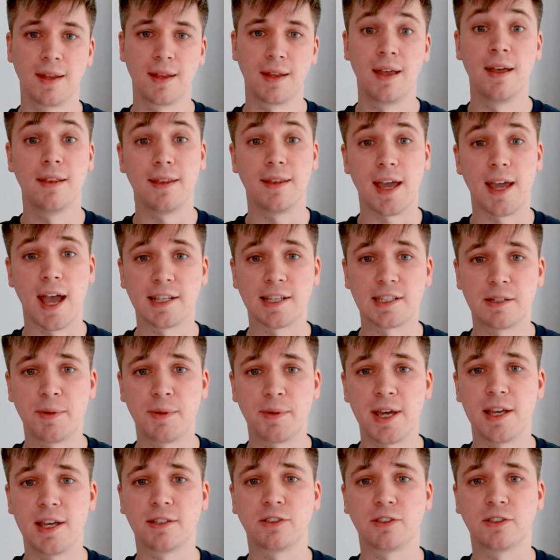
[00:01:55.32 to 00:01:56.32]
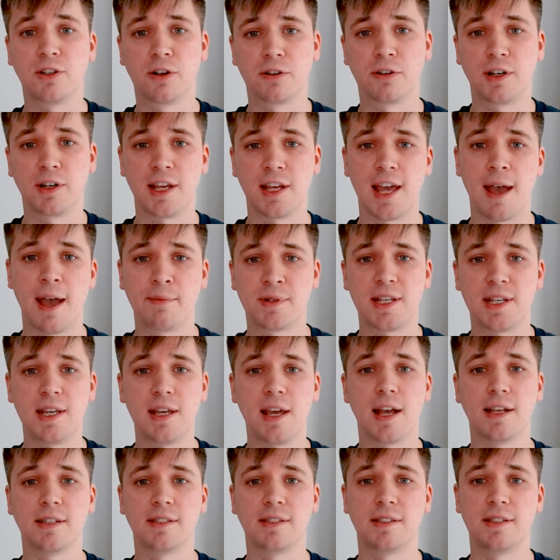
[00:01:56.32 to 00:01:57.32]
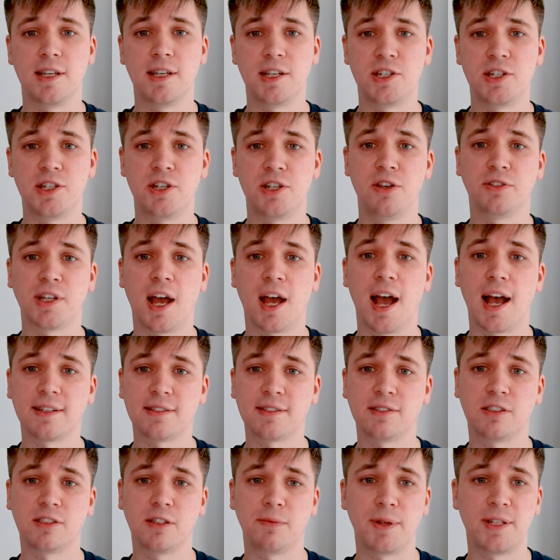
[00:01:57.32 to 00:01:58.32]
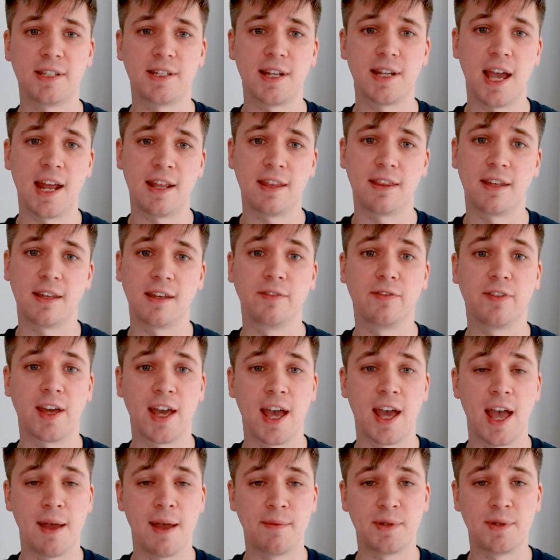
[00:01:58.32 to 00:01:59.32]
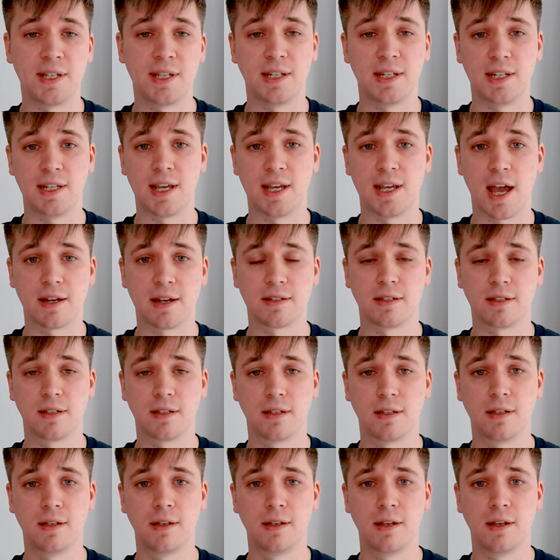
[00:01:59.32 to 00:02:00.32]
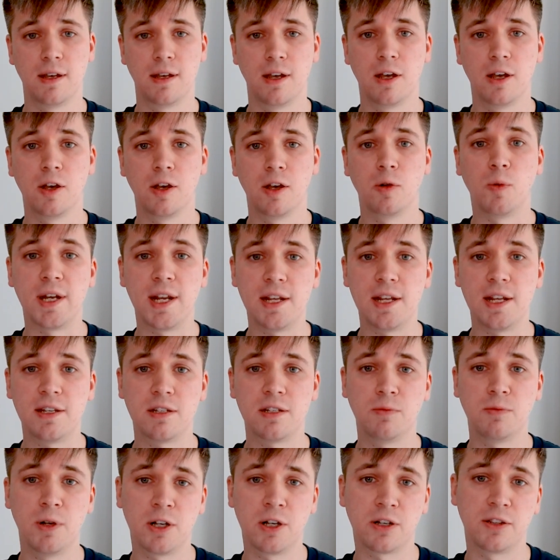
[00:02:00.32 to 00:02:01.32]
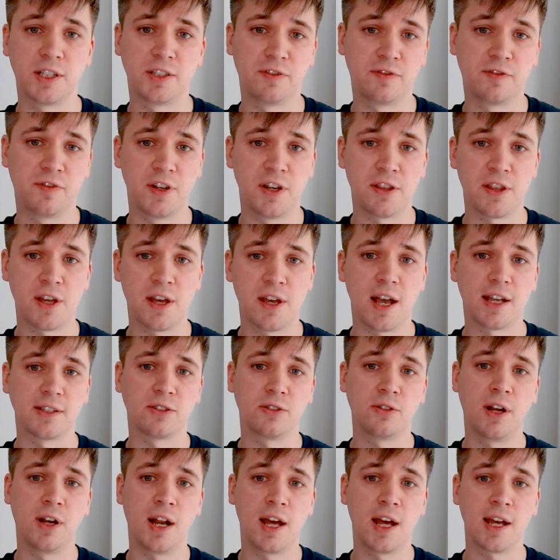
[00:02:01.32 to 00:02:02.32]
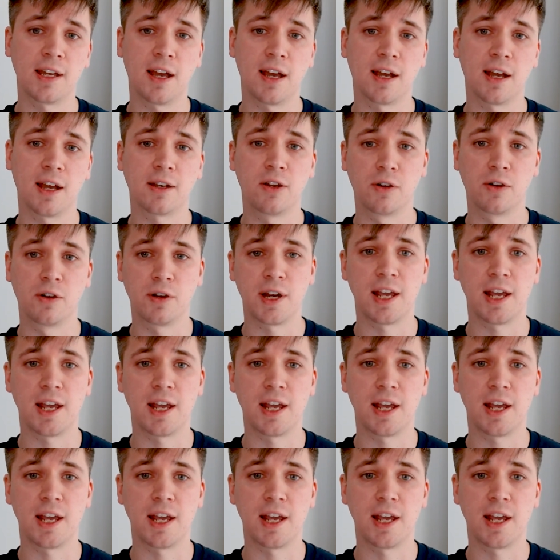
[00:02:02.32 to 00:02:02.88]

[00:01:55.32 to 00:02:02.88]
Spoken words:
The estimate is currently empty as this user hasn't submitted anything via MTD yet. We need to work on this further as unlike our current